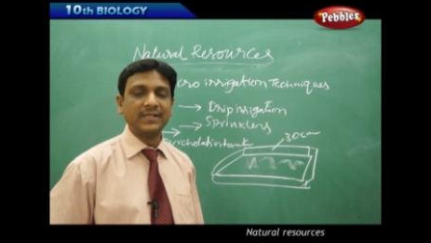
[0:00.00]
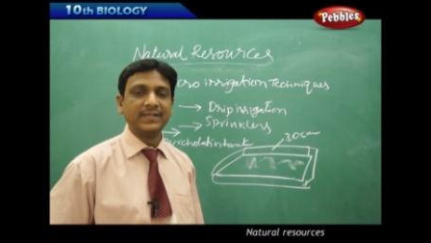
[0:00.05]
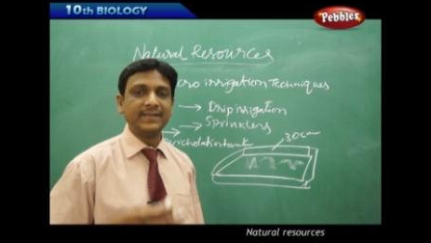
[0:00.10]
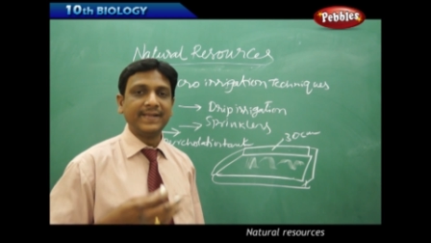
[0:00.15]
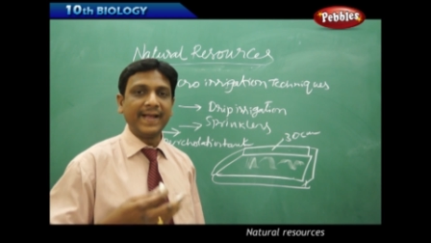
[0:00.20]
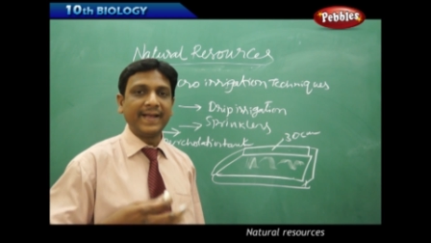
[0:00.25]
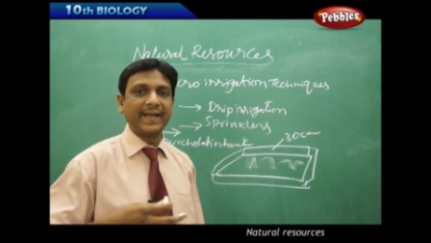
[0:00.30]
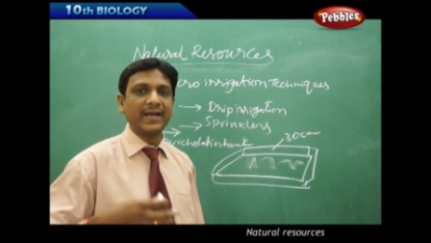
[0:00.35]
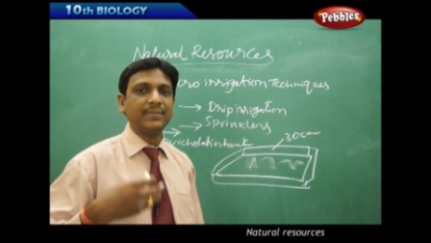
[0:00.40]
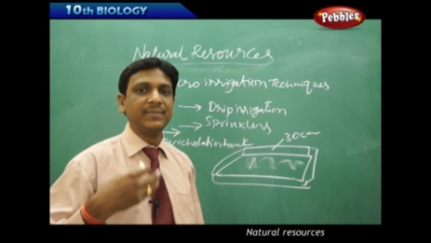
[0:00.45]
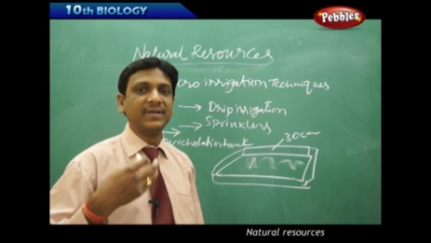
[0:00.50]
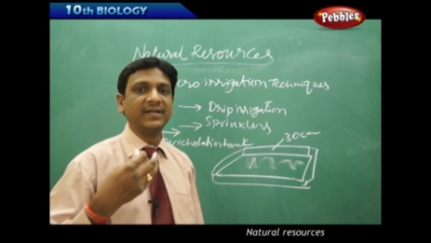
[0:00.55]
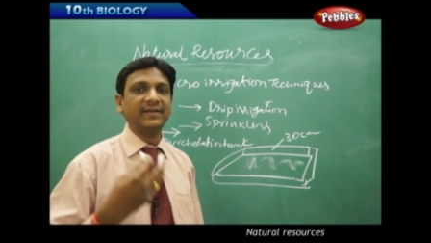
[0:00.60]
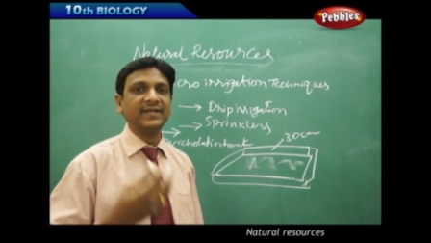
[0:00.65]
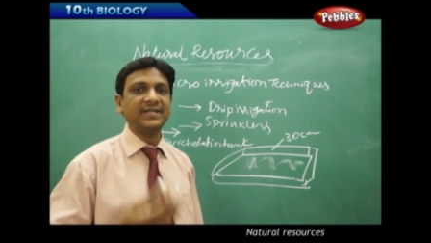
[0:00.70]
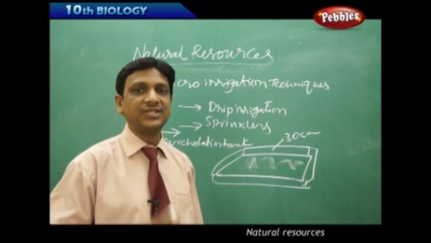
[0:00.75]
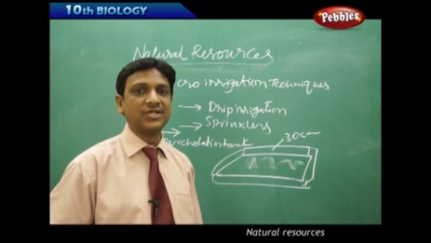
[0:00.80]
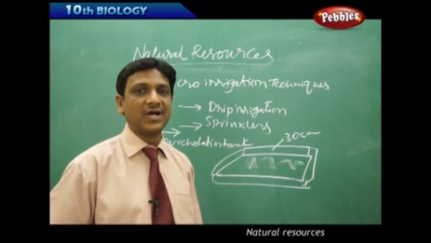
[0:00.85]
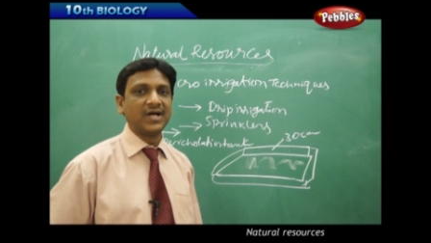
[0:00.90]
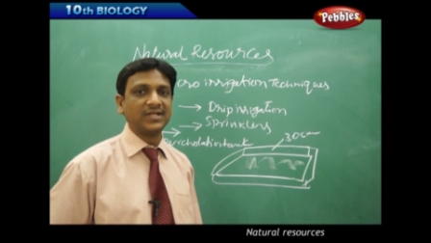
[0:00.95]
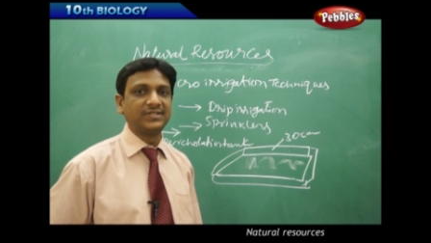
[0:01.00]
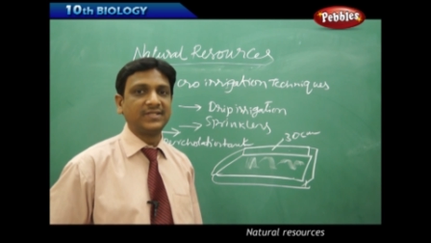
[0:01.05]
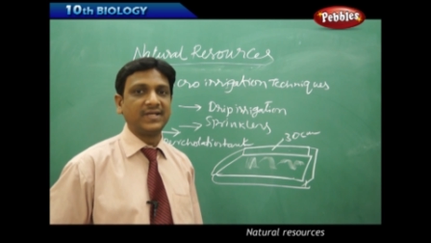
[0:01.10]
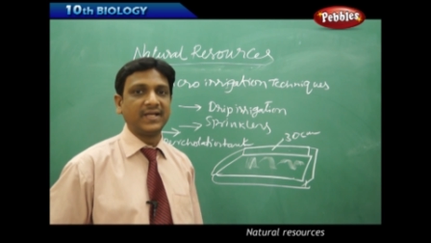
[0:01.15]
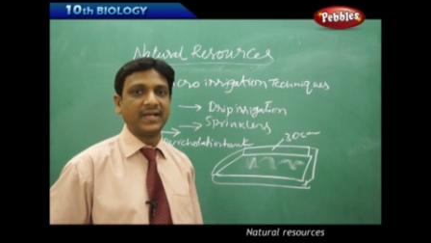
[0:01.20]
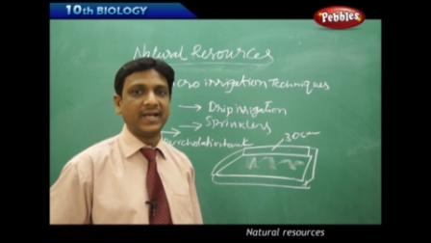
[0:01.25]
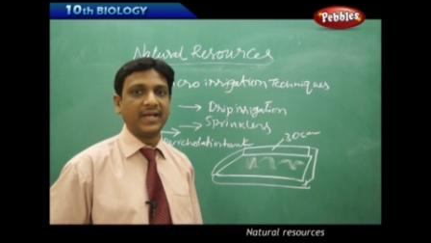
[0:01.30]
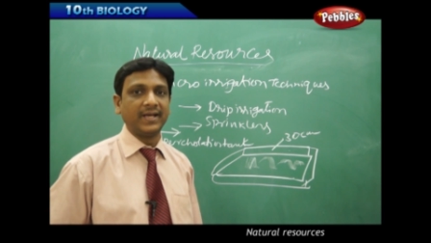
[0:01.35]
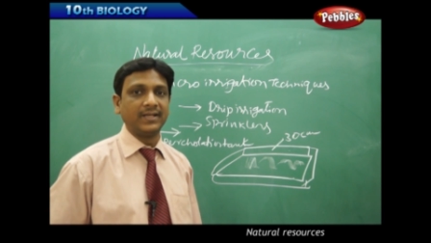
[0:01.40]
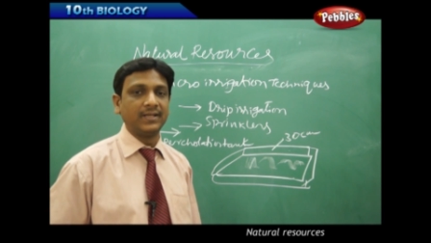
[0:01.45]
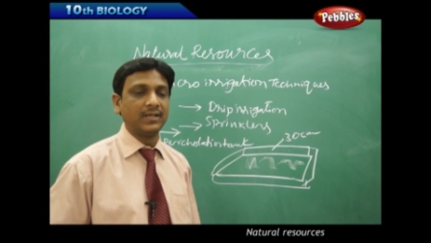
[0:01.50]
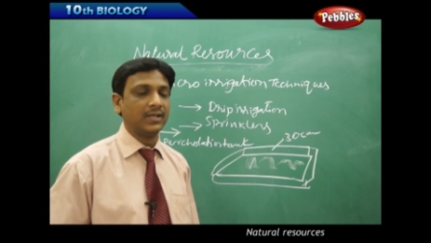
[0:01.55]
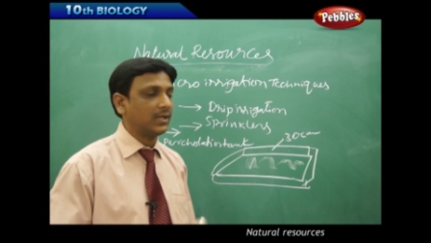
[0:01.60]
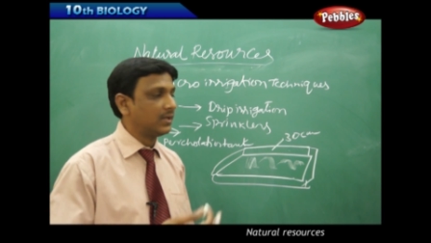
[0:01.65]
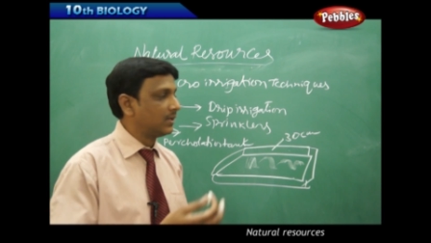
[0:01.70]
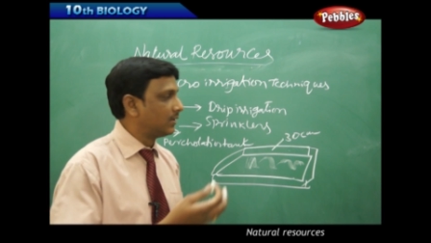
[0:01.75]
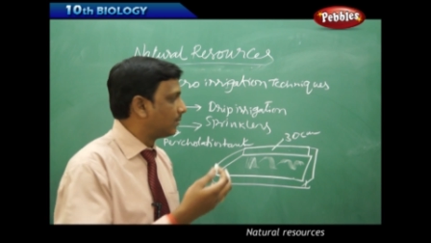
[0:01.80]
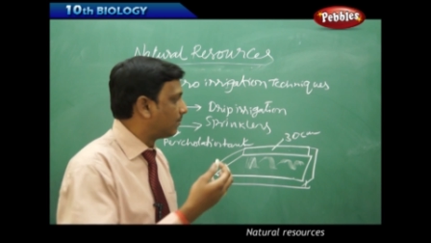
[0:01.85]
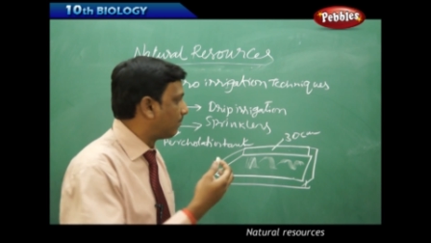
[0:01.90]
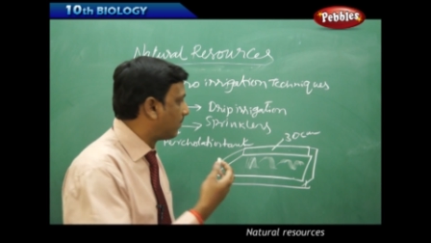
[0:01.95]
they can be recharged again
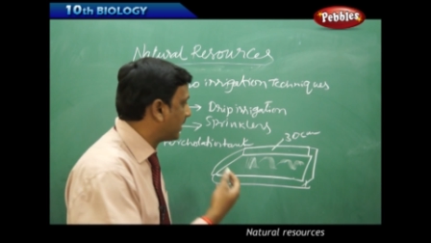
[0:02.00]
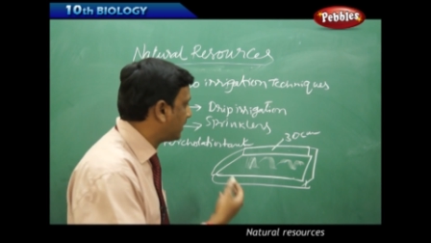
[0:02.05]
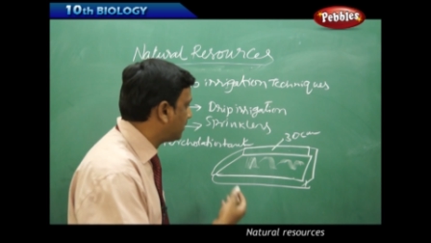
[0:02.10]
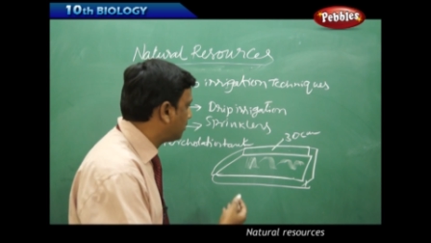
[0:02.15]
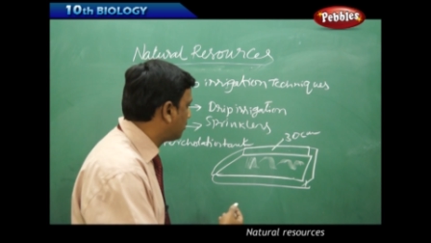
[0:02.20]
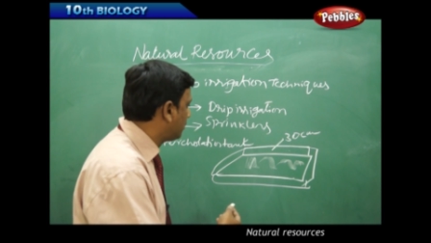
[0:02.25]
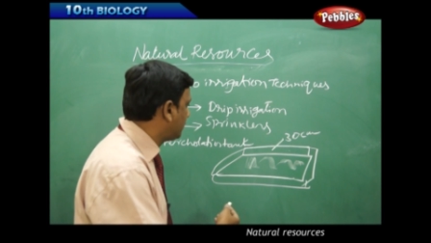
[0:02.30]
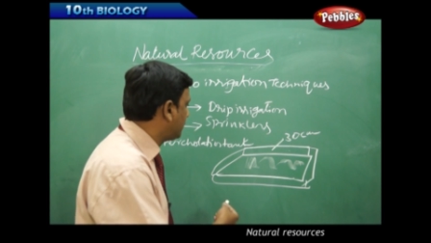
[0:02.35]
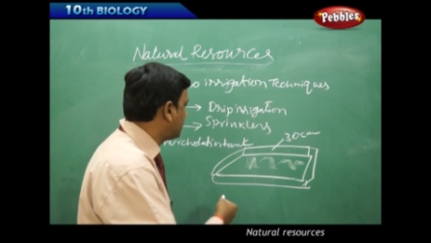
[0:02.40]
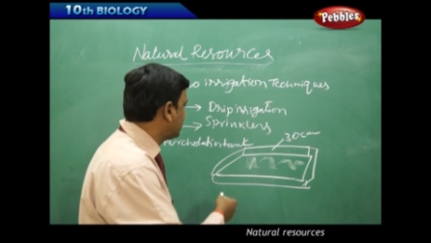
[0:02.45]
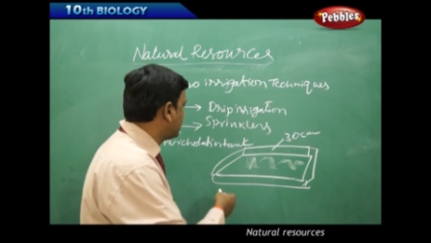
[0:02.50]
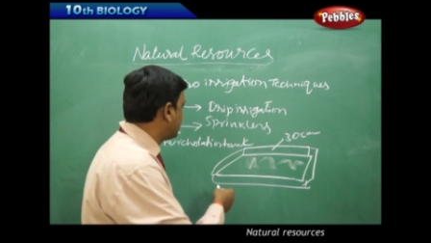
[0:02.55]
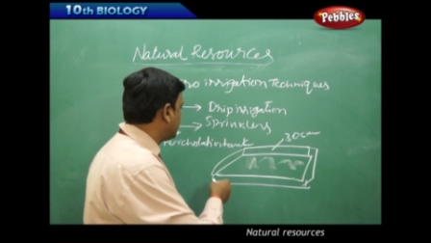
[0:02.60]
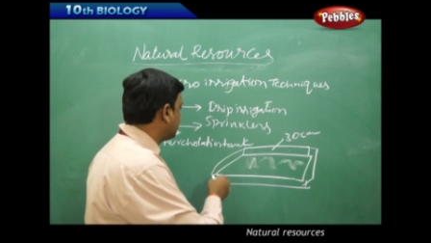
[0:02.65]
by doing